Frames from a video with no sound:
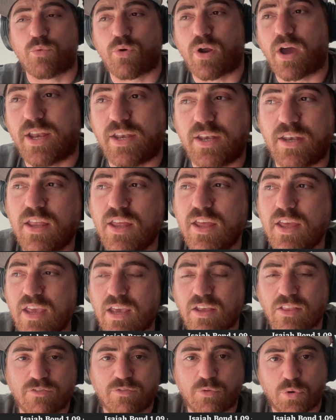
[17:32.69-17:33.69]
run
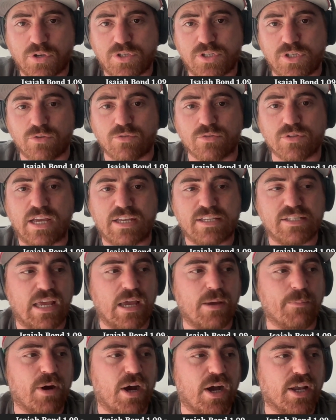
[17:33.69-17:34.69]
in the 4.2s,
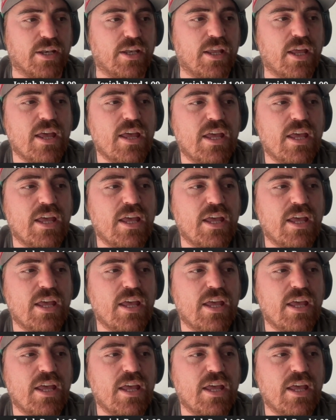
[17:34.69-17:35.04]
Isaiah Bond.